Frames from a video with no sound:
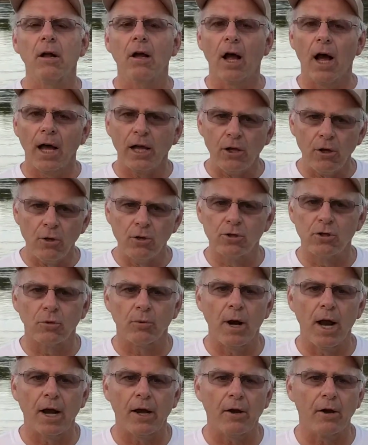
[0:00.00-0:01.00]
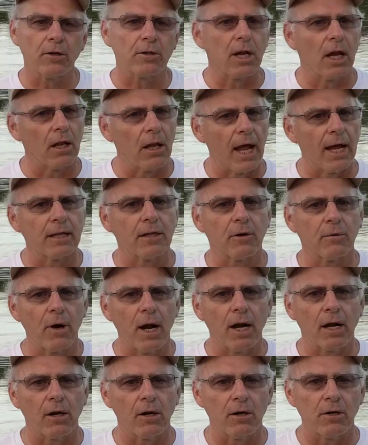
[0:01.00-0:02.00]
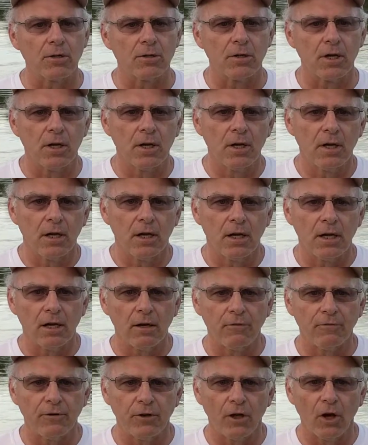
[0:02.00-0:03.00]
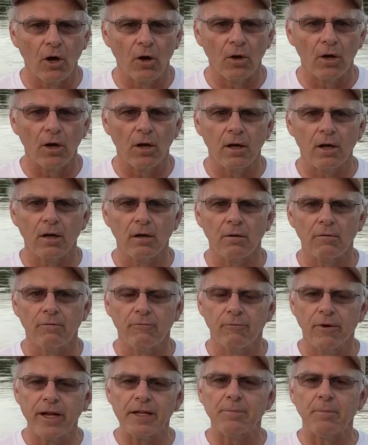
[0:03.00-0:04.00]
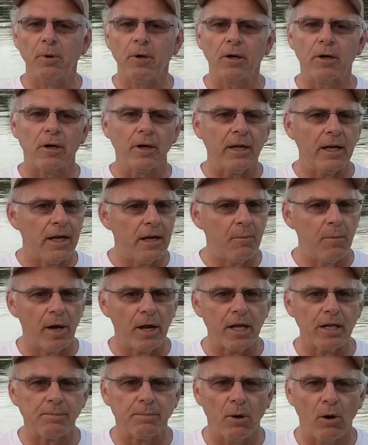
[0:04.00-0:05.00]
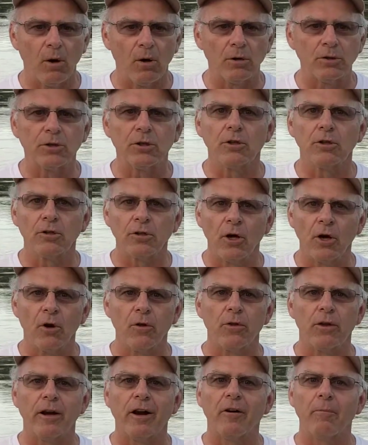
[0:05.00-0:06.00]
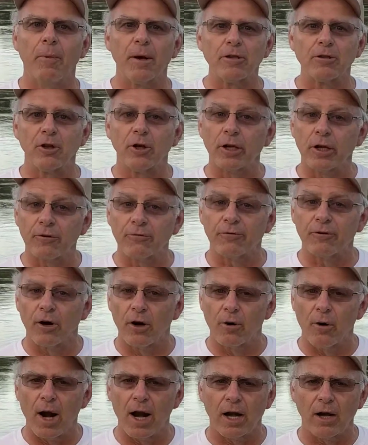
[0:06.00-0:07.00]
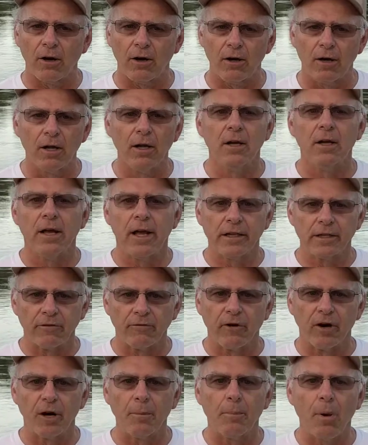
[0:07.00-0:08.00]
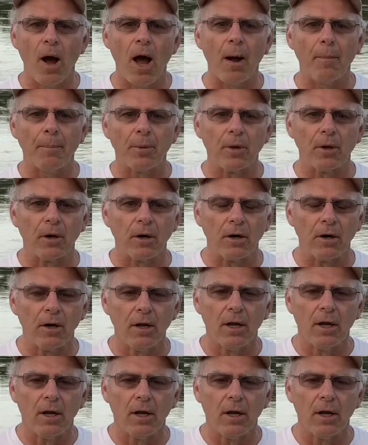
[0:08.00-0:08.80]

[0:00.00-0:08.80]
I use the records, I like the records. If you go to Facebook and anybody's post, you'll know that everybody's looking for a record. It's a very popular.